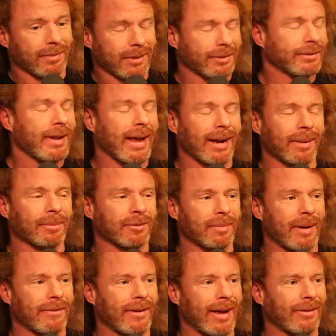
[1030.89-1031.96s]
the stand-up's
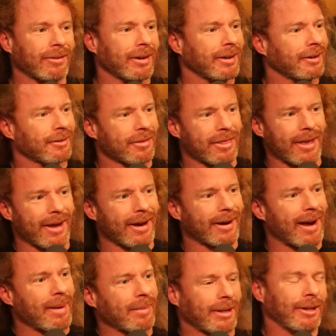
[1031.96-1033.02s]
my favorite. You're
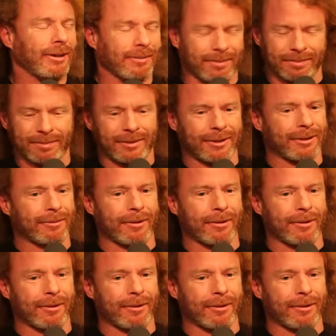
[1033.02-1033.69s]
there. I mean, you're